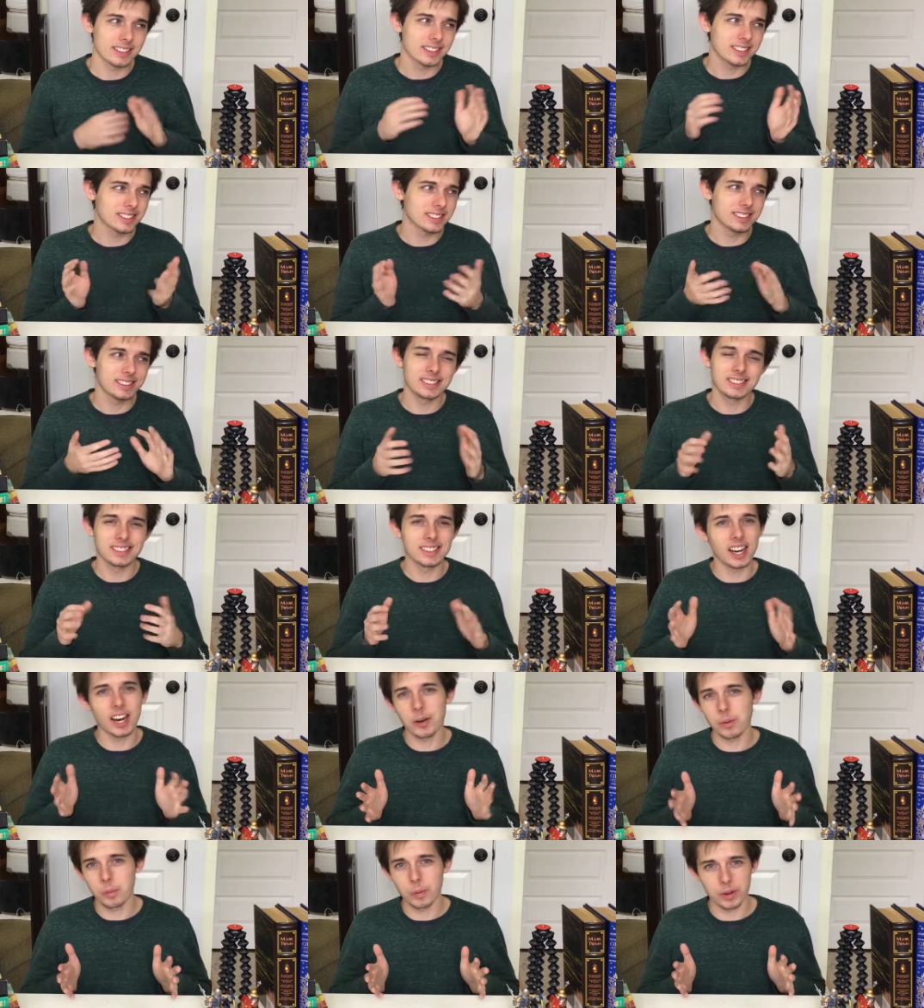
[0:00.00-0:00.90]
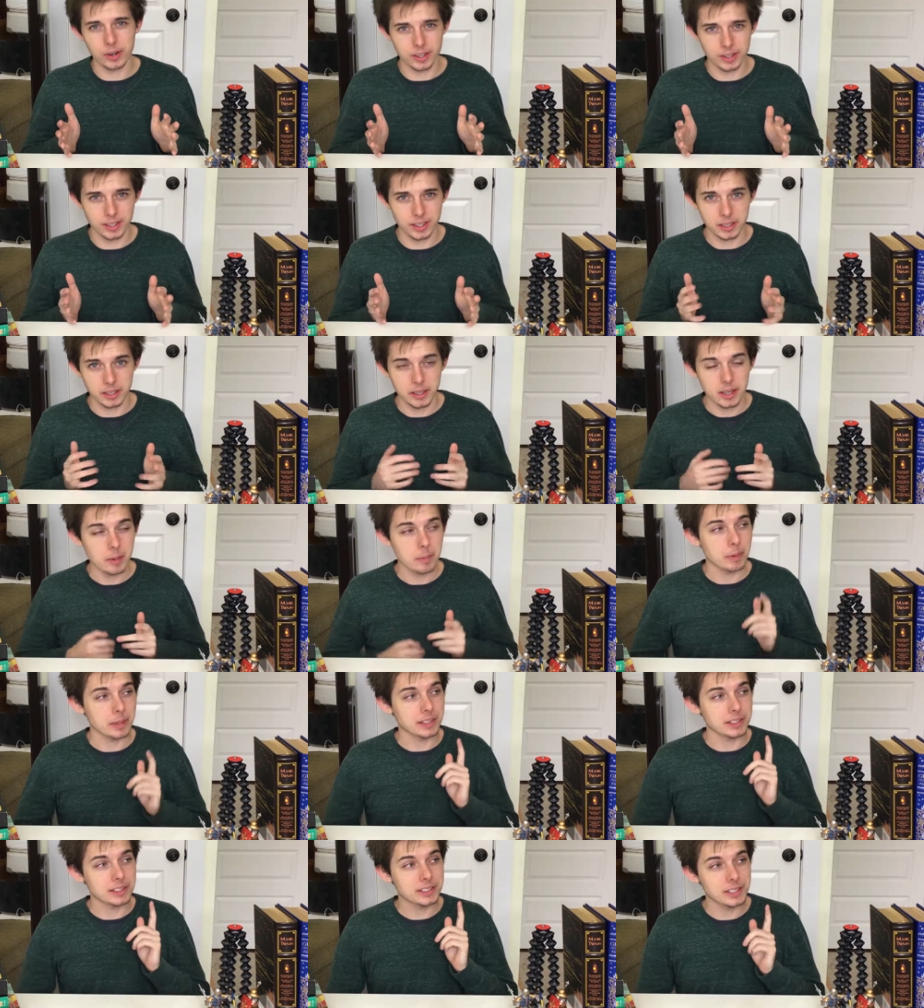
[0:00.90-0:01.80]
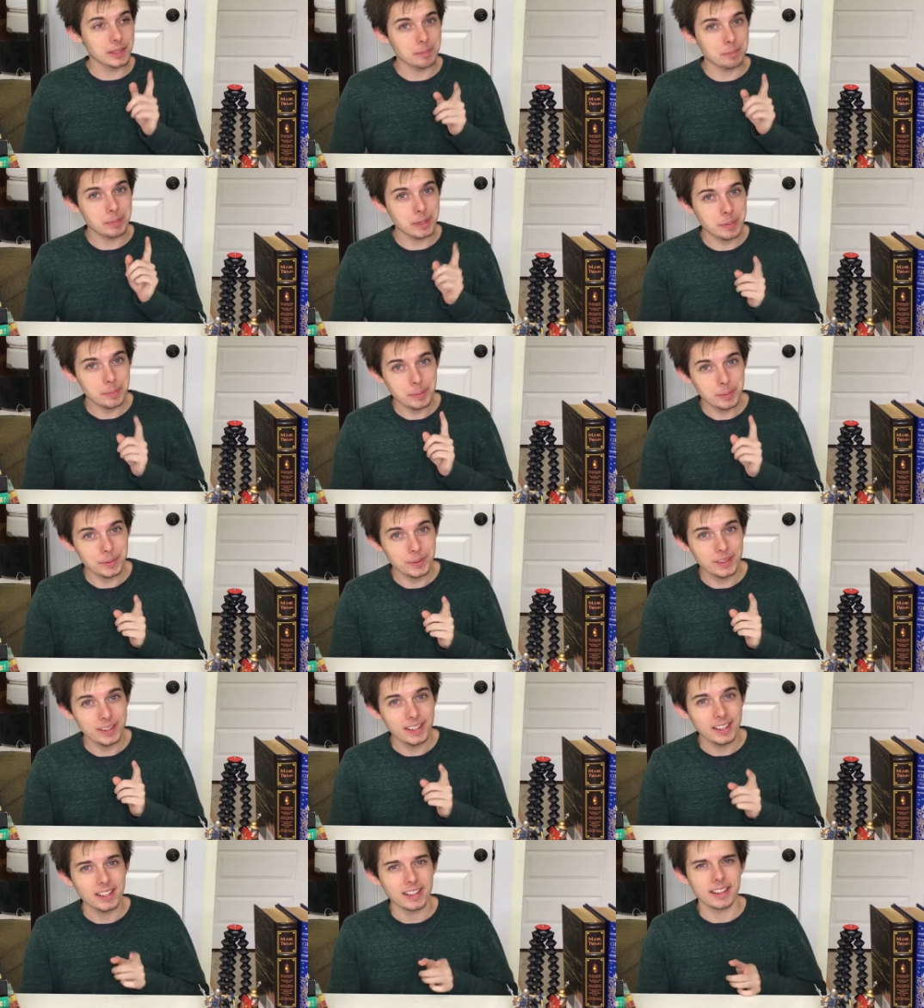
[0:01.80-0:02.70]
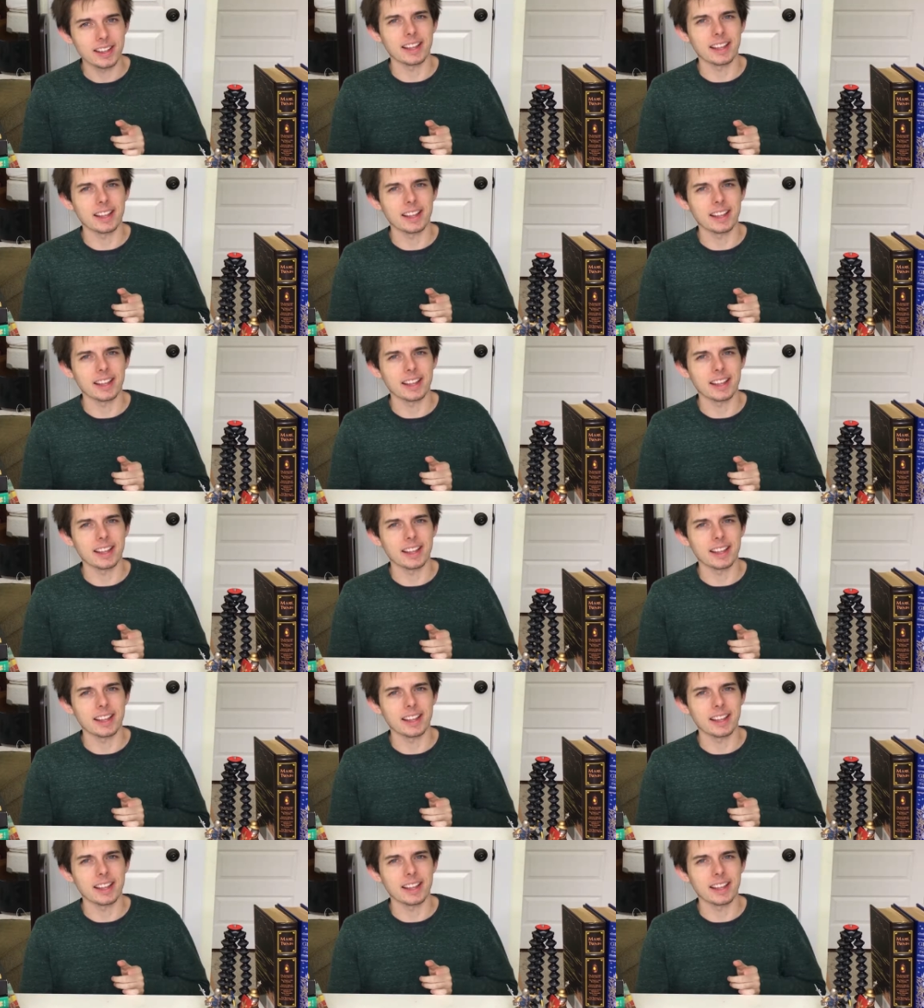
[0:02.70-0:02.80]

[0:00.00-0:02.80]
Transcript: not worth it. But some people,